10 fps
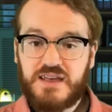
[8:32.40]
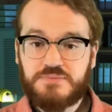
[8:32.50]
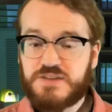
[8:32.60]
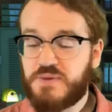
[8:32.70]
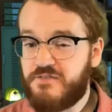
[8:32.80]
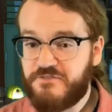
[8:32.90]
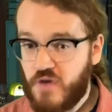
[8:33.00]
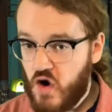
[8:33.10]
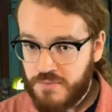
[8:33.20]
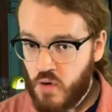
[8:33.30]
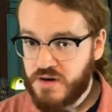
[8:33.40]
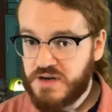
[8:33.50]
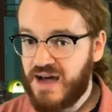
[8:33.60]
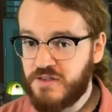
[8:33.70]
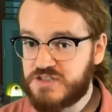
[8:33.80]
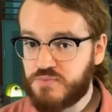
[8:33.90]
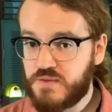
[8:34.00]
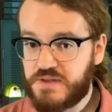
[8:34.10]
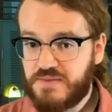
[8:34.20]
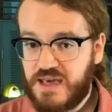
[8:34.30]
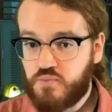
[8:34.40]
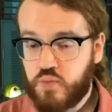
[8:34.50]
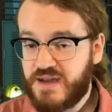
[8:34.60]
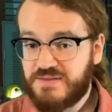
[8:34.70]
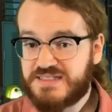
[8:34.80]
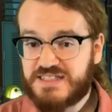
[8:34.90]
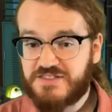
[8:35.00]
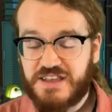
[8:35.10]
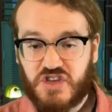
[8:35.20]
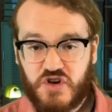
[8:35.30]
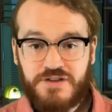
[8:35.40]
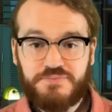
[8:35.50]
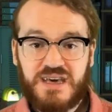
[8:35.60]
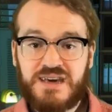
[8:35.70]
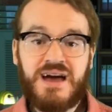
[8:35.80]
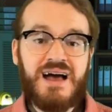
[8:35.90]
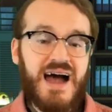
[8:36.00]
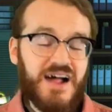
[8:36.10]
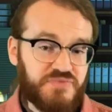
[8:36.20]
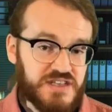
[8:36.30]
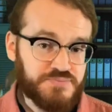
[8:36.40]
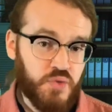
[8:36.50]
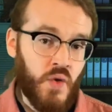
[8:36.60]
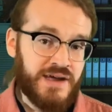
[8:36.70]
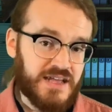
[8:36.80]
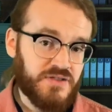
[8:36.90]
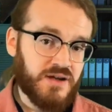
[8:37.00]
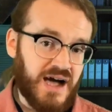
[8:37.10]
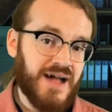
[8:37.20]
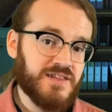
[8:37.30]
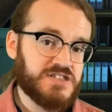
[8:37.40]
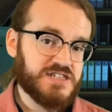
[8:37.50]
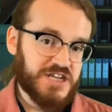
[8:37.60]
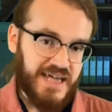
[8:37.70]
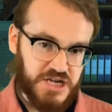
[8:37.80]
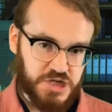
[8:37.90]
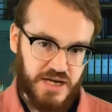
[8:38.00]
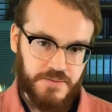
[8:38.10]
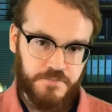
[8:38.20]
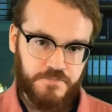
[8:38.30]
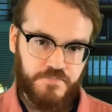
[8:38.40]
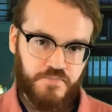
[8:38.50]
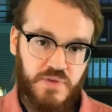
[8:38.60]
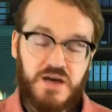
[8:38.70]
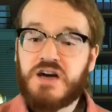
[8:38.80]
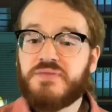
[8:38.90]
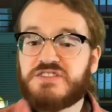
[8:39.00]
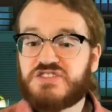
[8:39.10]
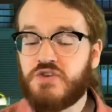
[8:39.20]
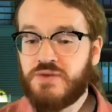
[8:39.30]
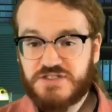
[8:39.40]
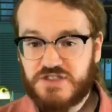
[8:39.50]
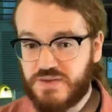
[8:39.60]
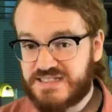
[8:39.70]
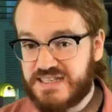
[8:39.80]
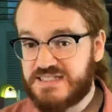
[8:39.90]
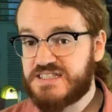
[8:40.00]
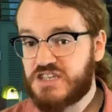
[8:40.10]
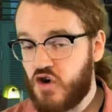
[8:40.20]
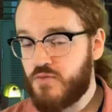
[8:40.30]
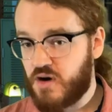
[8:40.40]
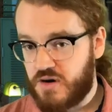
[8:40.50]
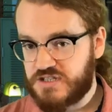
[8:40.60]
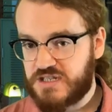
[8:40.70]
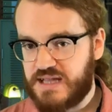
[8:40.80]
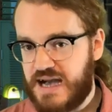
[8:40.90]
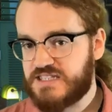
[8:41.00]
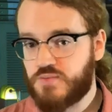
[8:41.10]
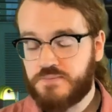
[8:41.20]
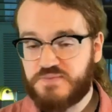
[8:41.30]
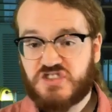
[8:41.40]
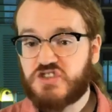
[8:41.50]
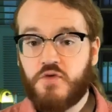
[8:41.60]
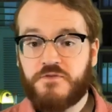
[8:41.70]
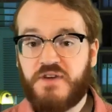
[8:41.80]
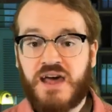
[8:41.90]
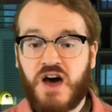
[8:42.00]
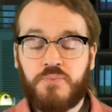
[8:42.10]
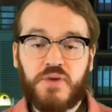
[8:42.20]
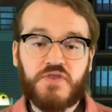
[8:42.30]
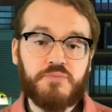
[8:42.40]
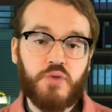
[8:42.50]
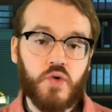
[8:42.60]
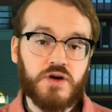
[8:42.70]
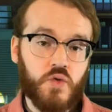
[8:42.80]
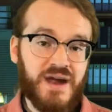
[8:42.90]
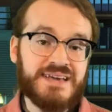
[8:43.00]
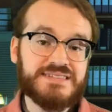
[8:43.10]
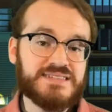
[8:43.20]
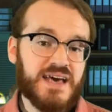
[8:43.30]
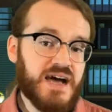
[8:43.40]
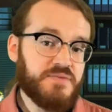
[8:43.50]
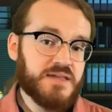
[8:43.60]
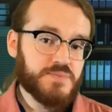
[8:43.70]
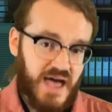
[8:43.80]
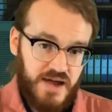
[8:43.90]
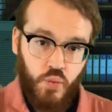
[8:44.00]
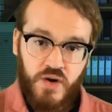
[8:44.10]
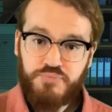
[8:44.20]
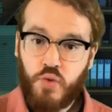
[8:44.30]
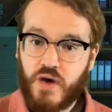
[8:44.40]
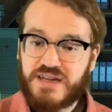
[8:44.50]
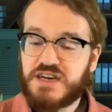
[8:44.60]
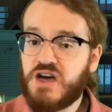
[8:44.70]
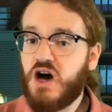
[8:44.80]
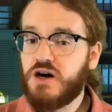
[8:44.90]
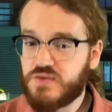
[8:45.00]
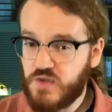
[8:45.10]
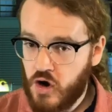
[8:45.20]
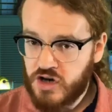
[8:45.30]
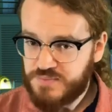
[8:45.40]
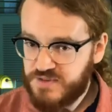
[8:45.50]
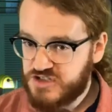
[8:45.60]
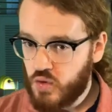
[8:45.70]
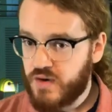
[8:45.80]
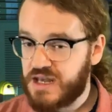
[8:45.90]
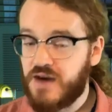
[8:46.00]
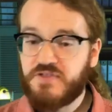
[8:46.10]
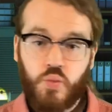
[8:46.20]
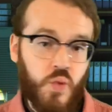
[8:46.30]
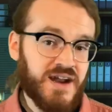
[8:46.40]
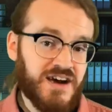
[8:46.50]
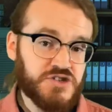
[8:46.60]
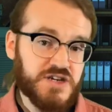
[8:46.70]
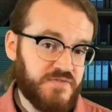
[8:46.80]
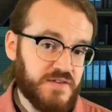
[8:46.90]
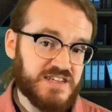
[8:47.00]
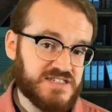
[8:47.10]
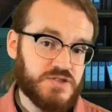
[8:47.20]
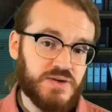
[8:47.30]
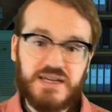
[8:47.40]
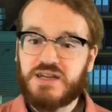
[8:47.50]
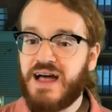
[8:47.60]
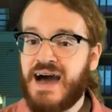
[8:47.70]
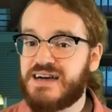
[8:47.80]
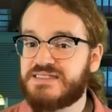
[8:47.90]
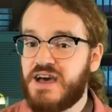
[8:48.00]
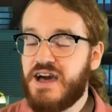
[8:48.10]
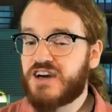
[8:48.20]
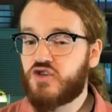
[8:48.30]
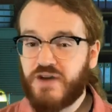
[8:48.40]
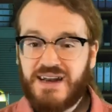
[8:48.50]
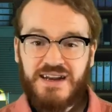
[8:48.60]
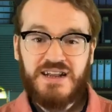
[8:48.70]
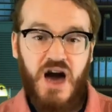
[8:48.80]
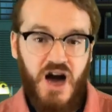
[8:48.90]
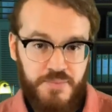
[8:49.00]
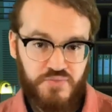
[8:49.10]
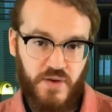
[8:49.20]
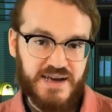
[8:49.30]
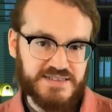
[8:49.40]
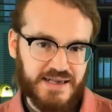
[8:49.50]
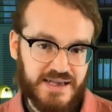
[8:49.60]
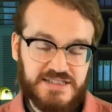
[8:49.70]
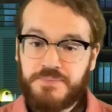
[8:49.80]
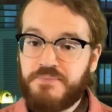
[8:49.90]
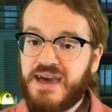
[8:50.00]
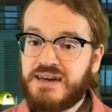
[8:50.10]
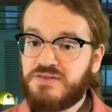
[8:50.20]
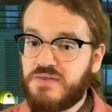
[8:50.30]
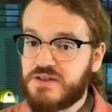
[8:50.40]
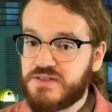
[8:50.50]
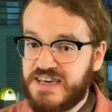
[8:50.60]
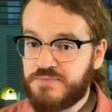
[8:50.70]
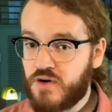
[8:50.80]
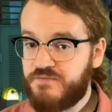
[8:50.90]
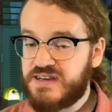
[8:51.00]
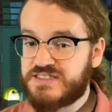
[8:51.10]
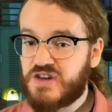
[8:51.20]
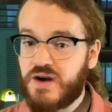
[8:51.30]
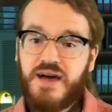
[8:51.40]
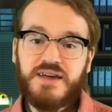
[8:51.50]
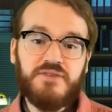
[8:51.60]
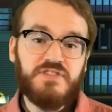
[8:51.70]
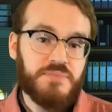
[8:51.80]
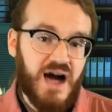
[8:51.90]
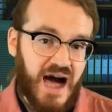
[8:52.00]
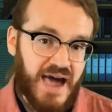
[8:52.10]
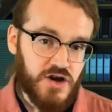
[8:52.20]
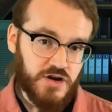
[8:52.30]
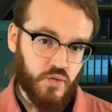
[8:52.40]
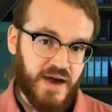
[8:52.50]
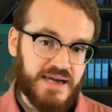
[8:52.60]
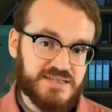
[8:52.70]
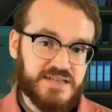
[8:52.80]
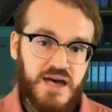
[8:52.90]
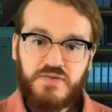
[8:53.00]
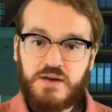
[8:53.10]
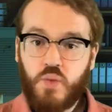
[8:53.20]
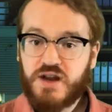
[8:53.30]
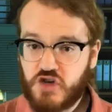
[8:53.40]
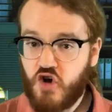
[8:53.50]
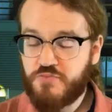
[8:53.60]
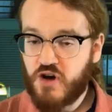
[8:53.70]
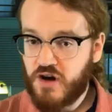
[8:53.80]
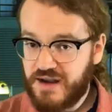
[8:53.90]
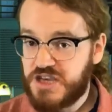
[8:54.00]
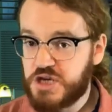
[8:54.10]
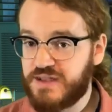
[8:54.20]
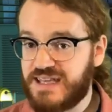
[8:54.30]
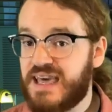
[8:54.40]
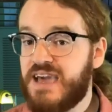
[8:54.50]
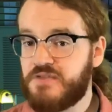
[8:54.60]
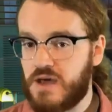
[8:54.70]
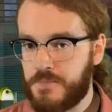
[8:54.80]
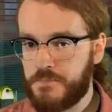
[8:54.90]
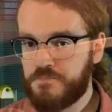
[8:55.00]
them to be far more knowledgeable than they realistically could be at this point in their college education. The students who attended Kohberger's class were so fed up with their poor grades that at one point, a large majority of the 150 student class created an uprising and demanded that the lead professor give them higher grades than what Kohberger initially gave them.